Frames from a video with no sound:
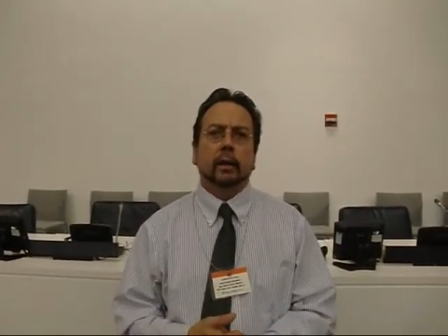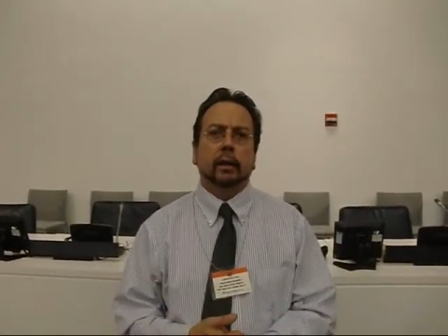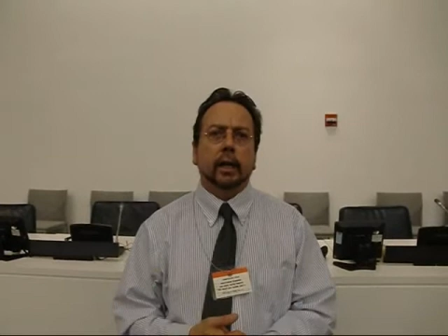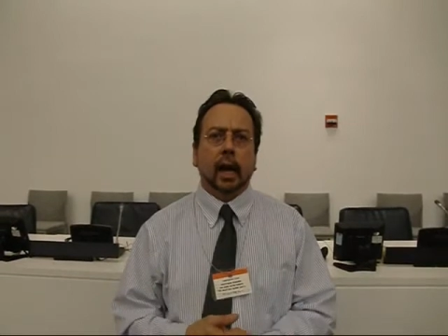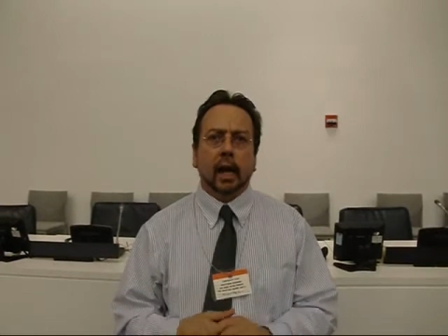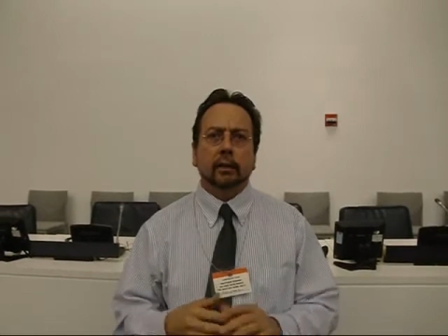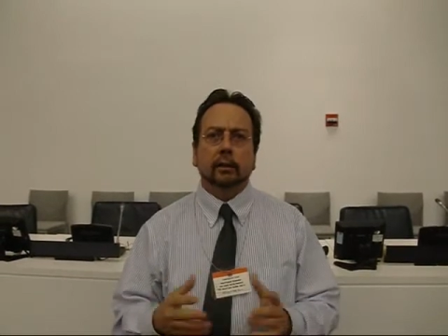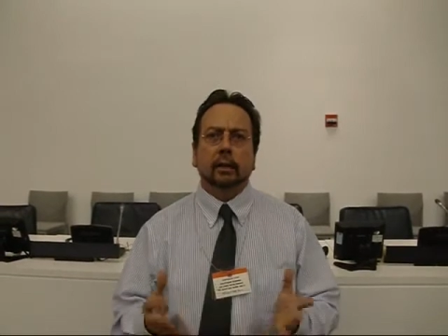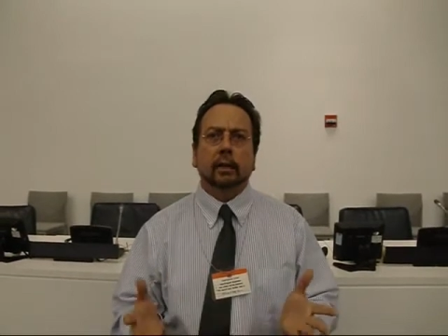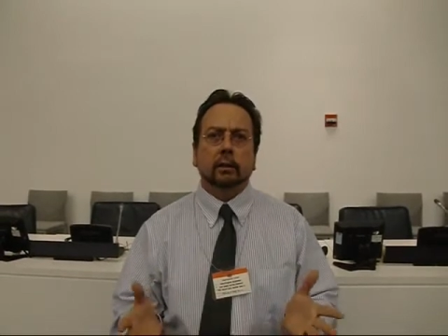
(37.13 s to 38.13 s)
The high
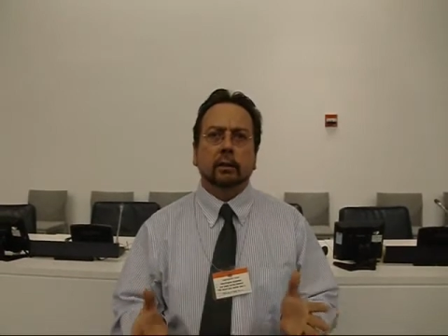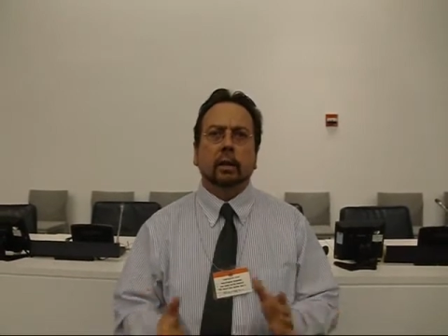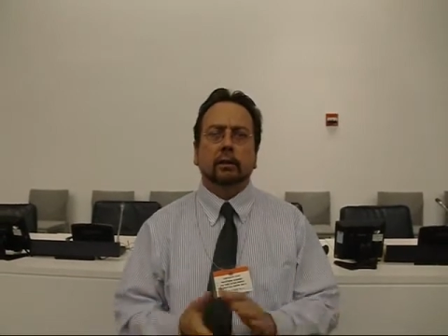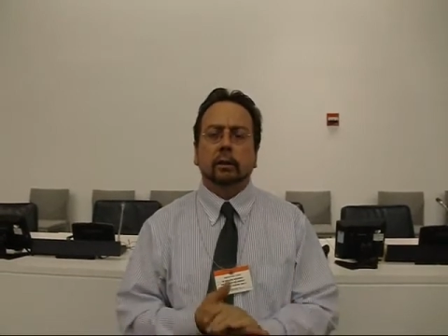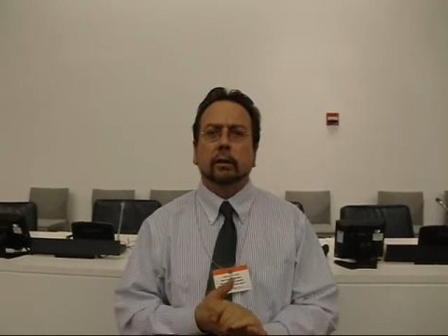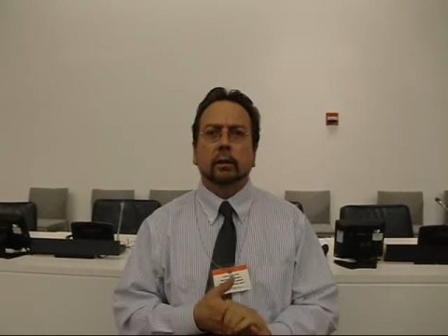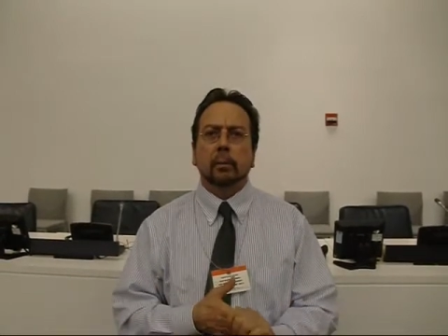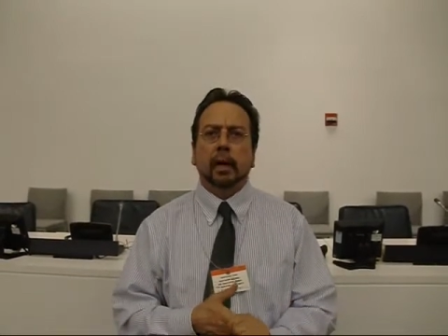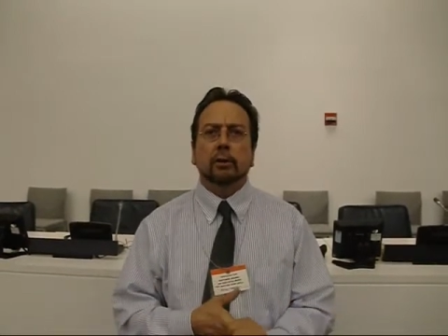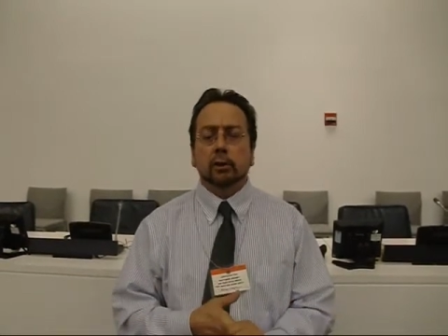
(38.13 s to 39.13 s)
seas constitute
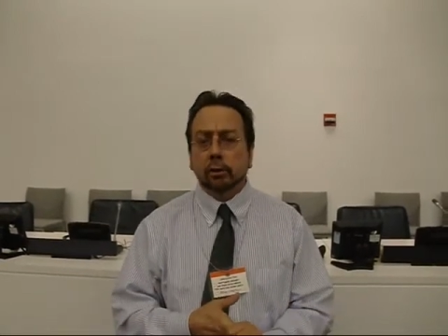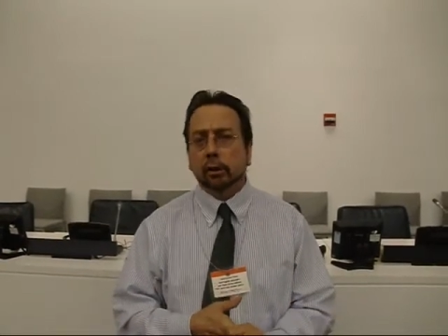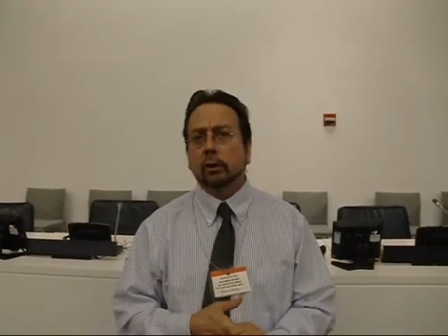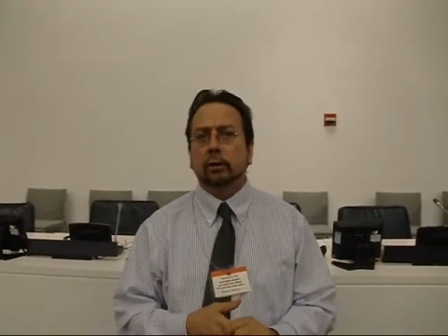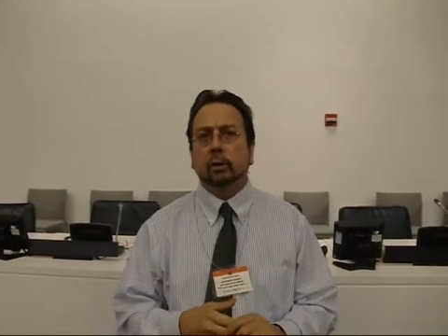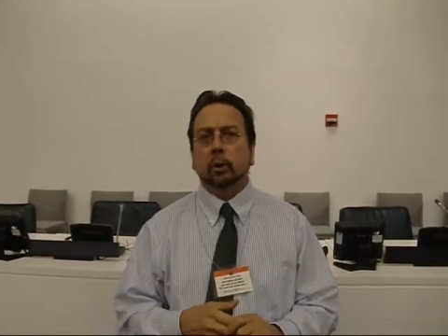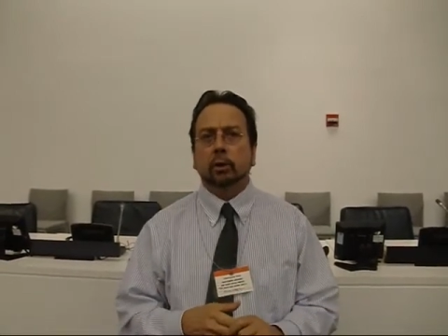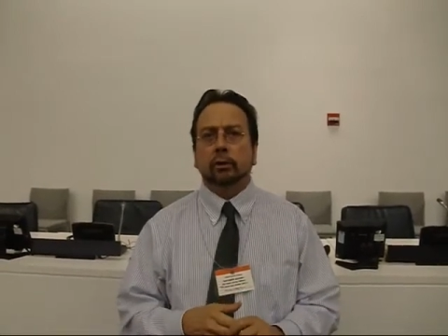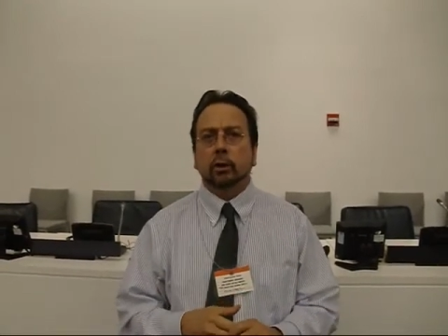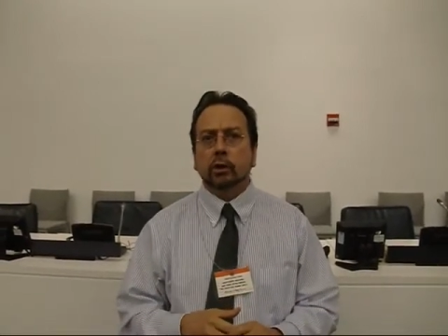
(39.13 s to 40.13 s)
about 2/3 of the
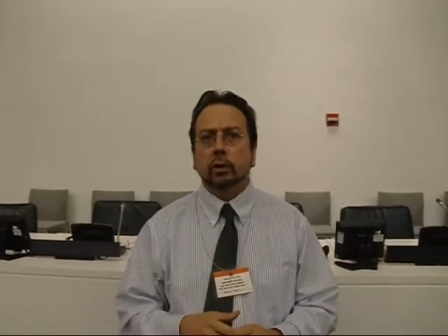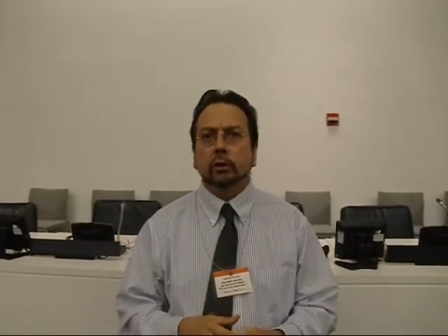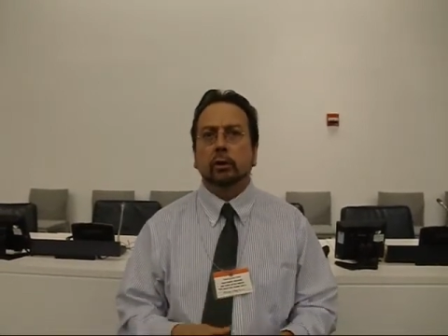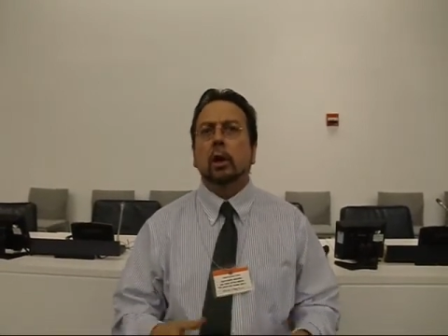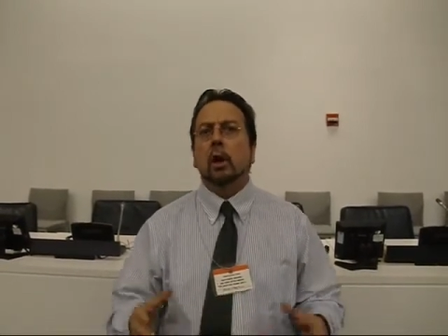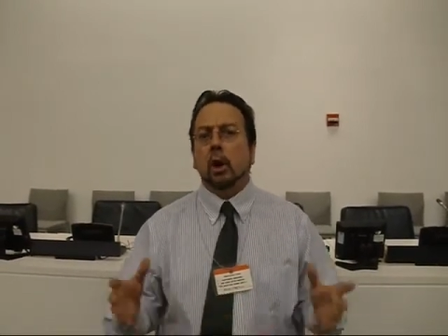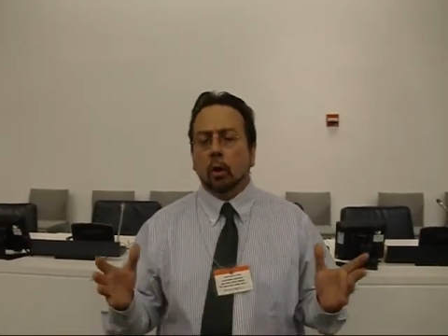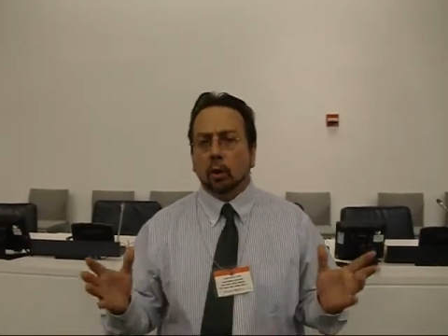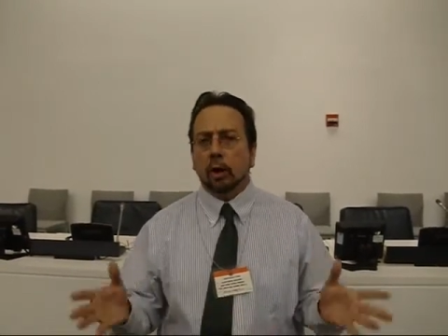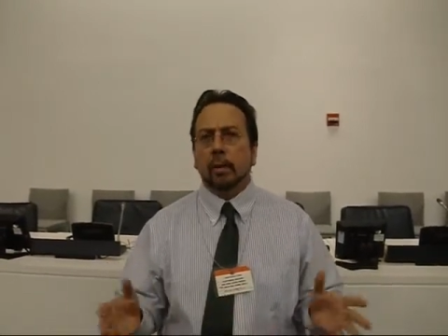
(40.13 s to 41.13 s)
world's oceans,
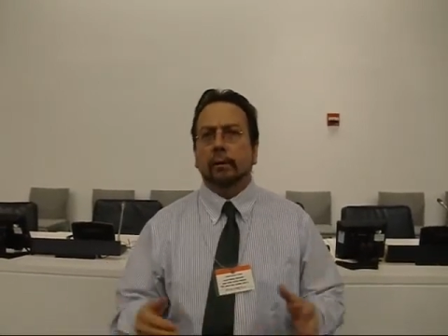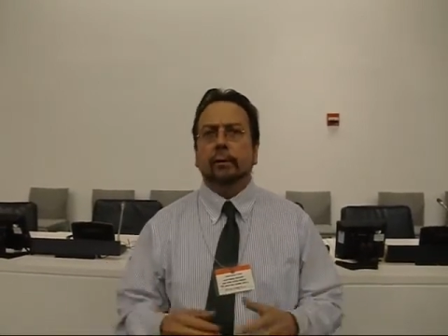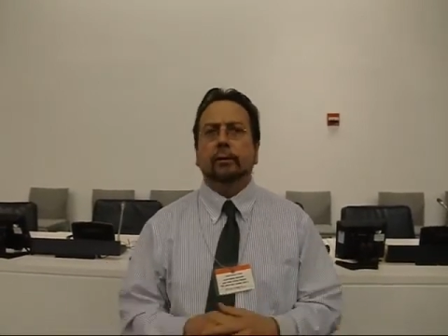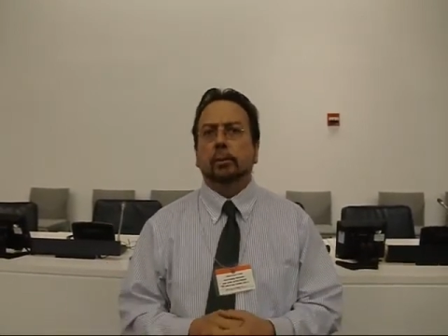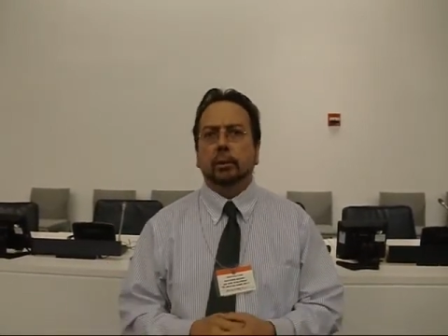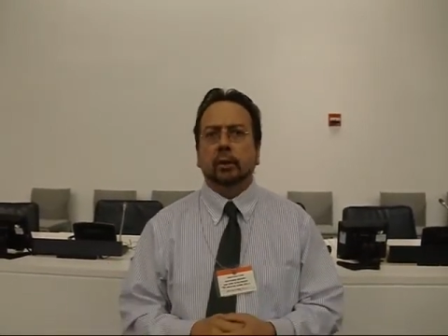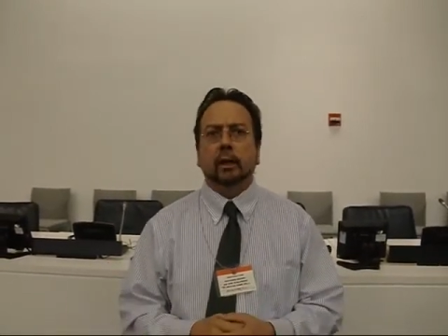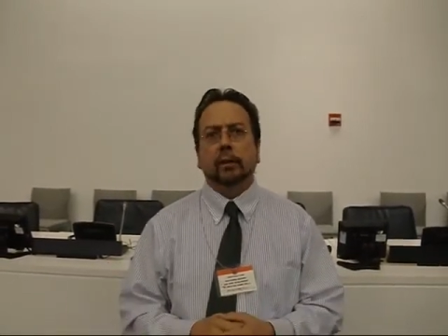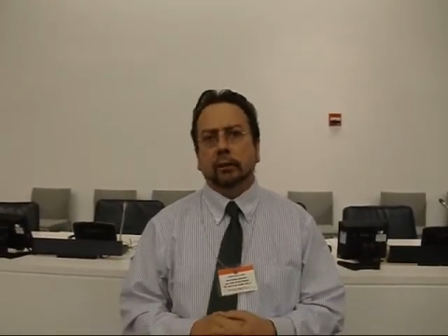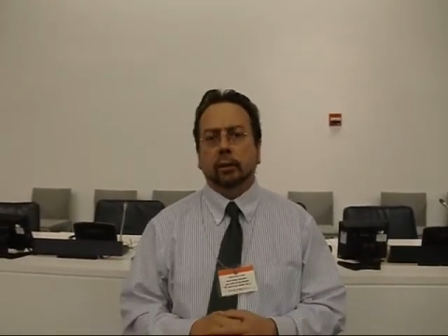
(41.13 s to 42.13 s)
or about 50%
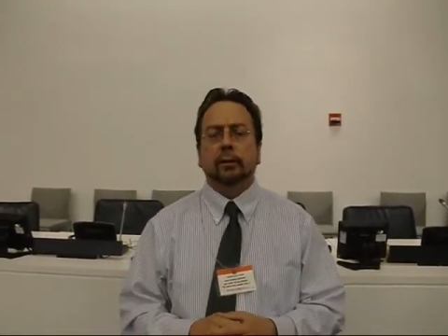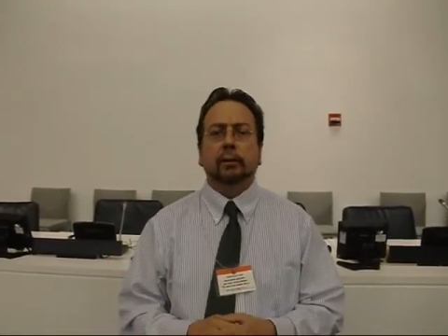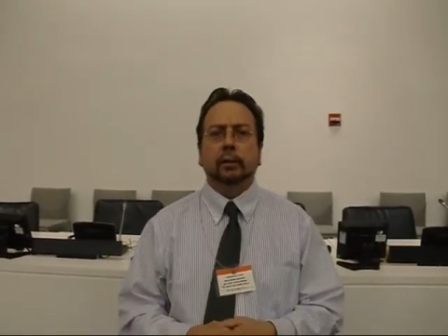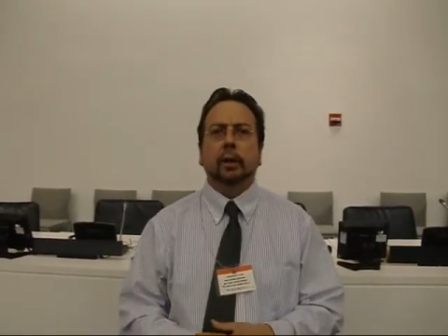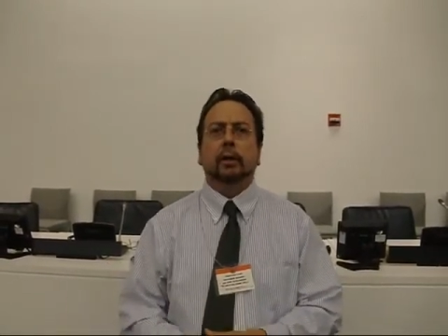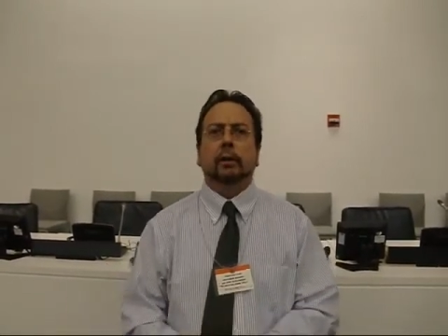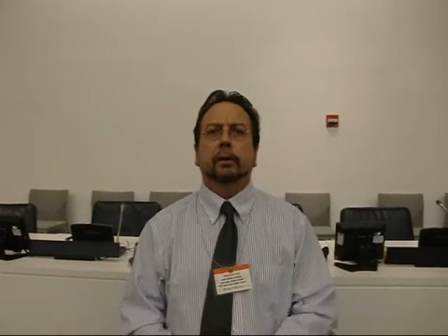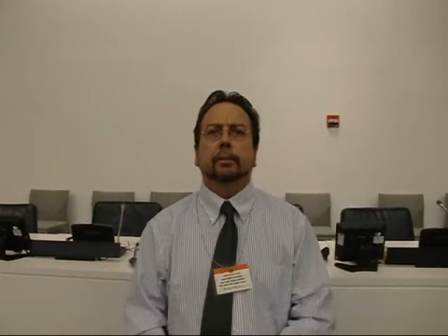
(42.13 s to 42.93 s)
of the surface of the Earth.